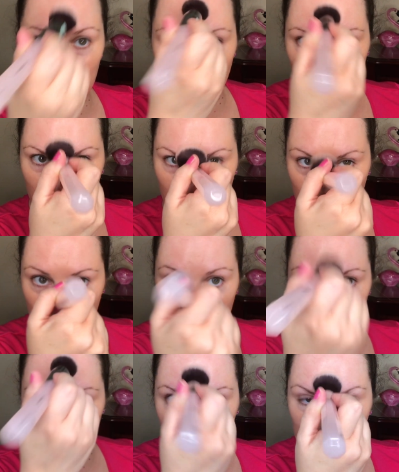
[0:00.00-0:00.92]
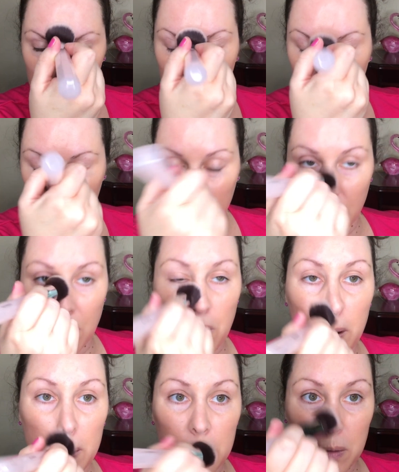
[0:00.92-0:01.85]
Per usual, I squirted out
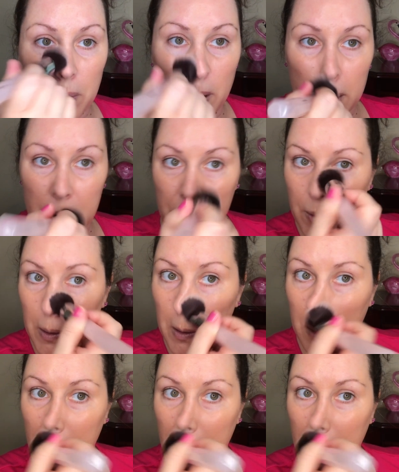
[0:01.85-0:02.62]
way too much,